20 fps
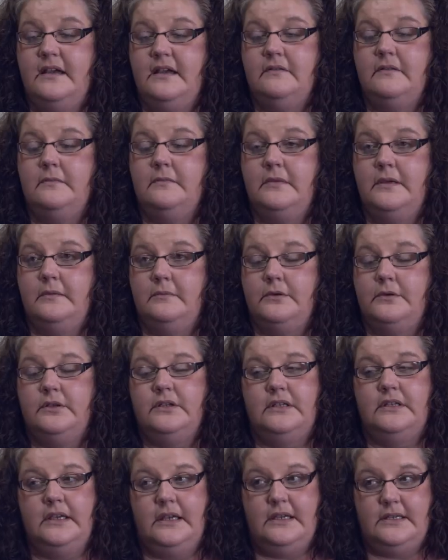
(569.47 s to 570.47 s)
I remember,
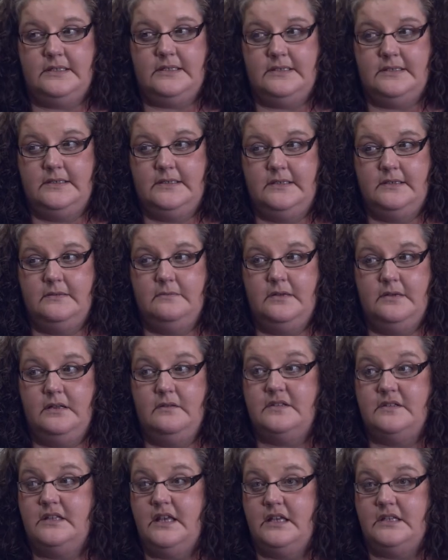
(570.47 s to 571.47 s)
yes, but it
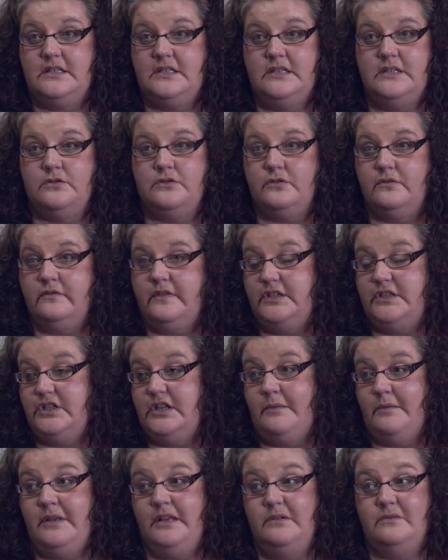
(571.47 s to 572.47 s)
was that central
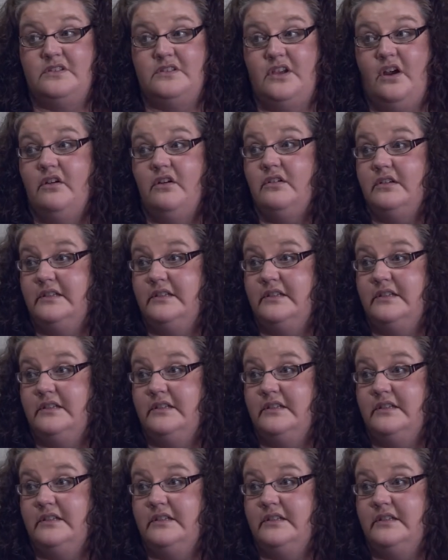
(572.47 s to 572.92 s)
vision. I mean, it was gone.